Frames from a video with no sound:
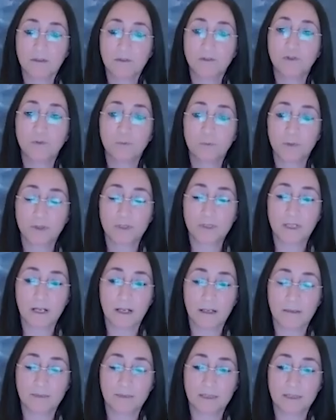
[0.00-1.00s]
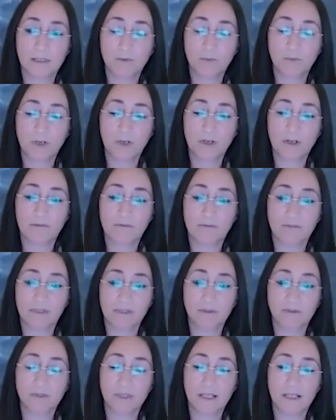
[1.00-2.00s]
tumor types that we're
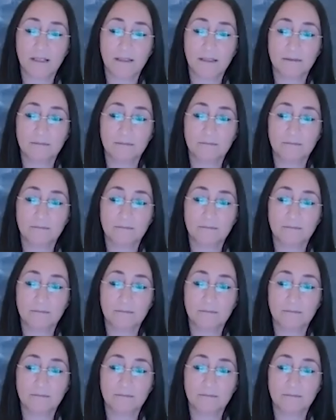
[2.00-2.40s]
covering today.